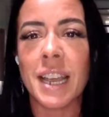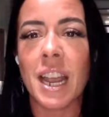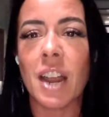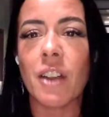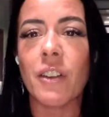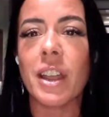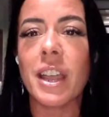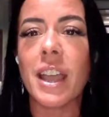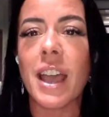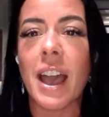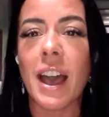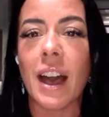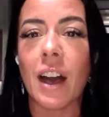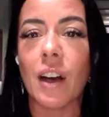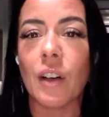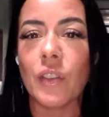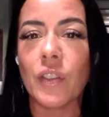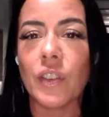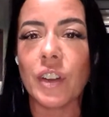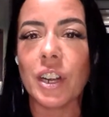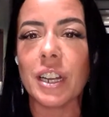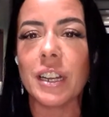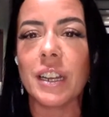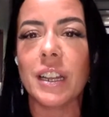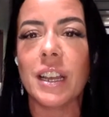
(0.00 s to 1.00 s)
Terri
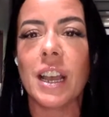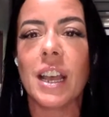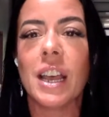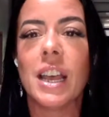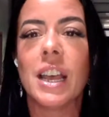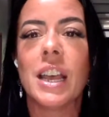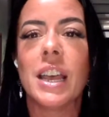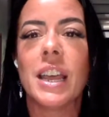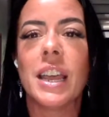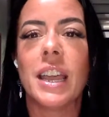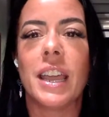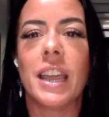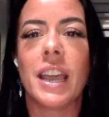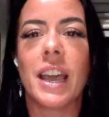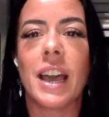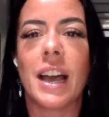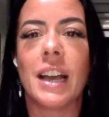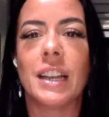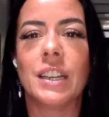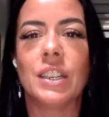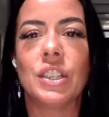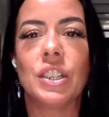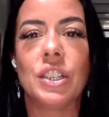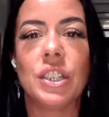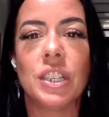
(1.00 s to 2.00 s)
Alford,
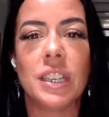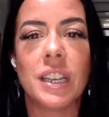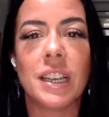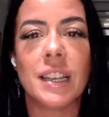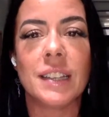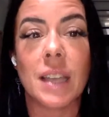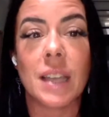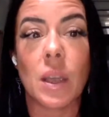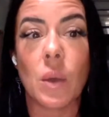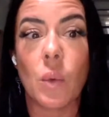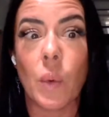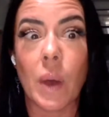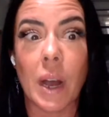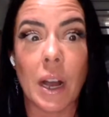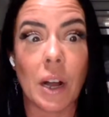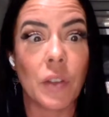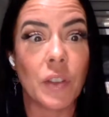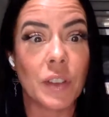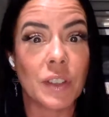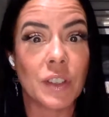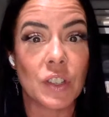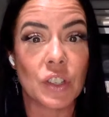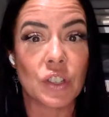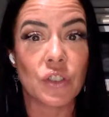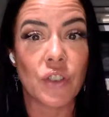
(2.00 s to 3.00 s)
and she is a
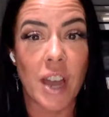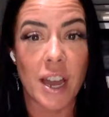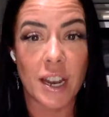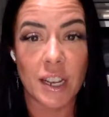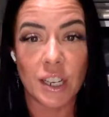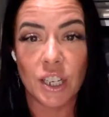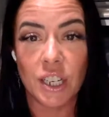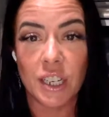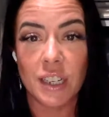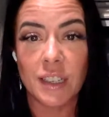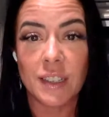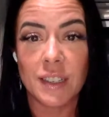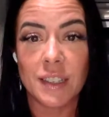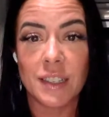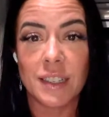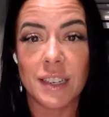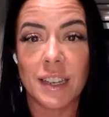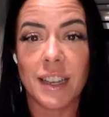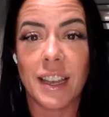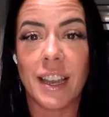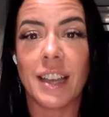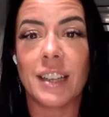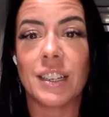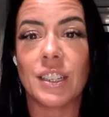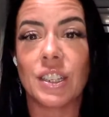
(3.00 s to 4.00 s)
wealth
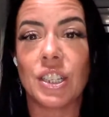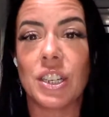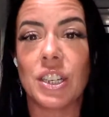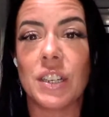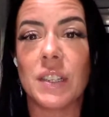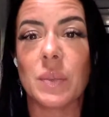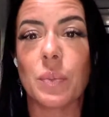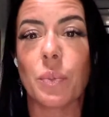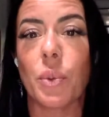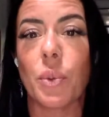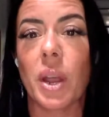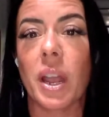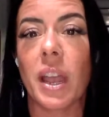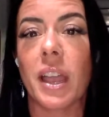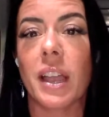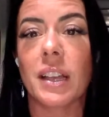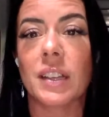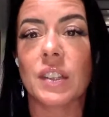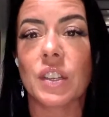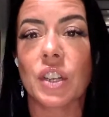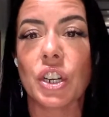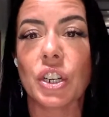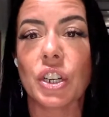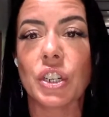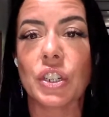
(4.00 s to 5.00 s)
strategist, and she is
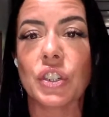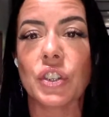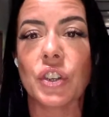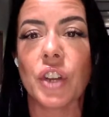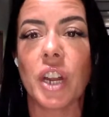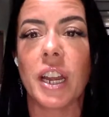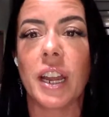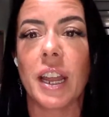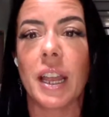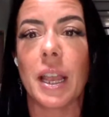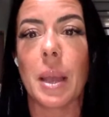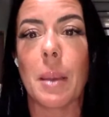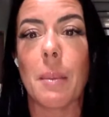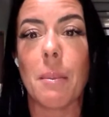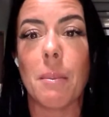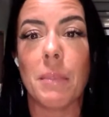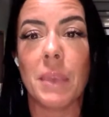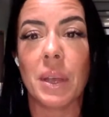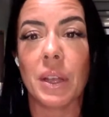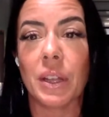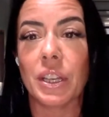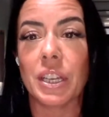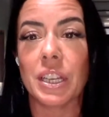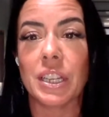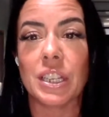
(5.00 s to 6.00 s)
bringing us her training
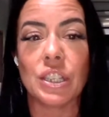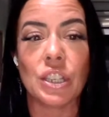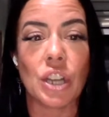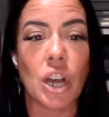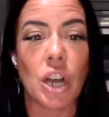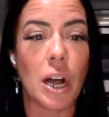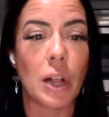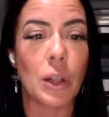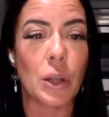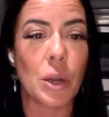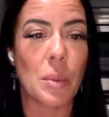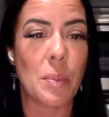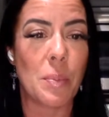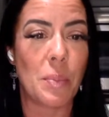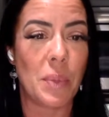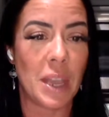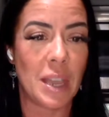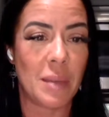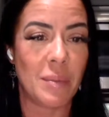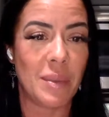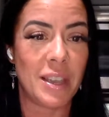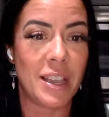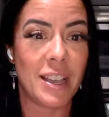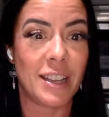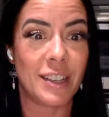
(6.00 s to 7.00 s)
$1 Million
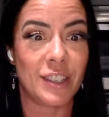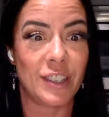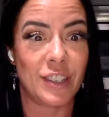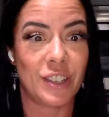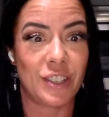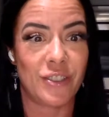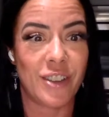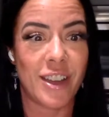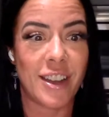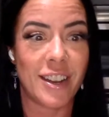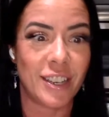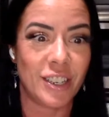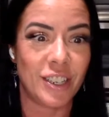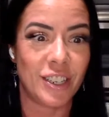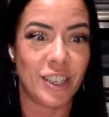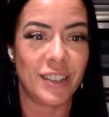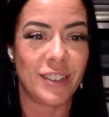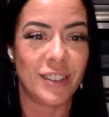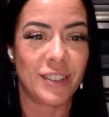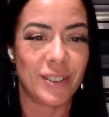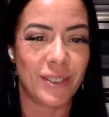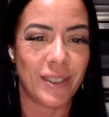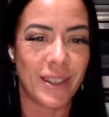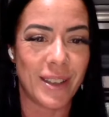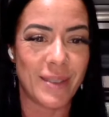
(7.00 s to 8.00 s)
Baby
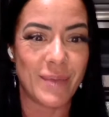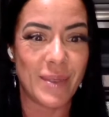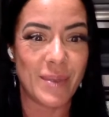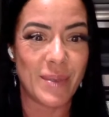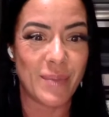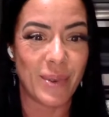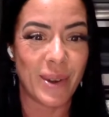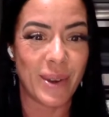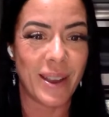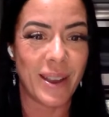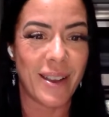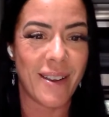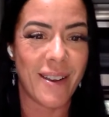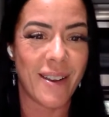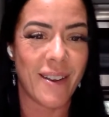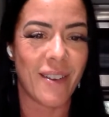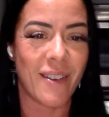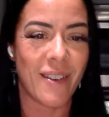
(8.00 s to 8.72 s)
Strategy. So let me bring